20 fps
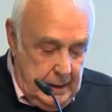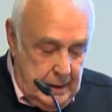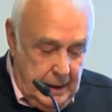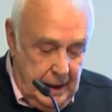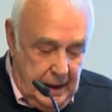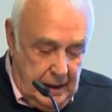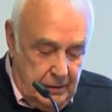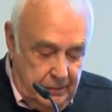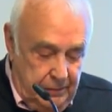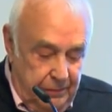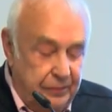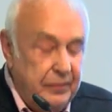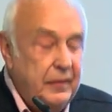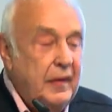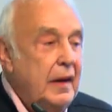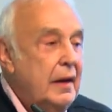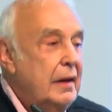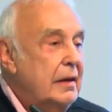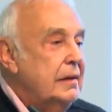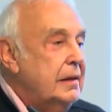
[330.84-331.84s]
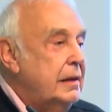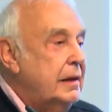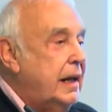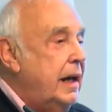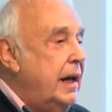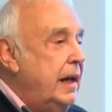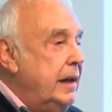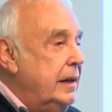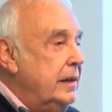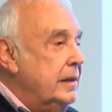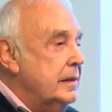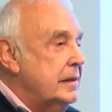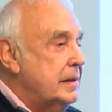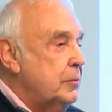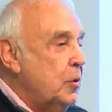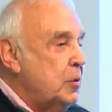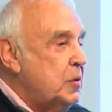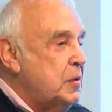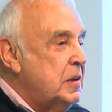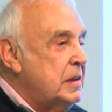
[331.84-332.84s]
Now, Keynes,
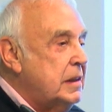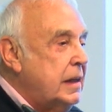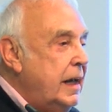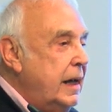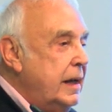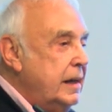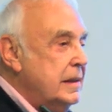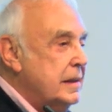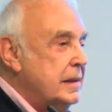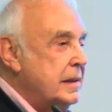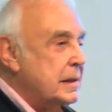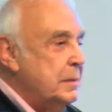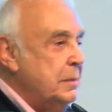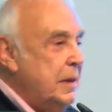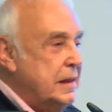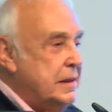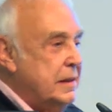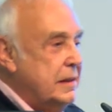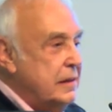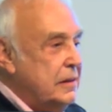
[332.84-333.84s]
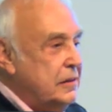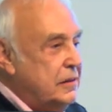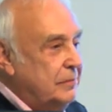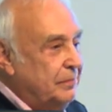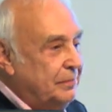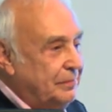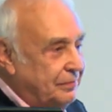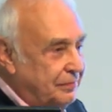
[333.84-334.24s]
what was Keynes's message?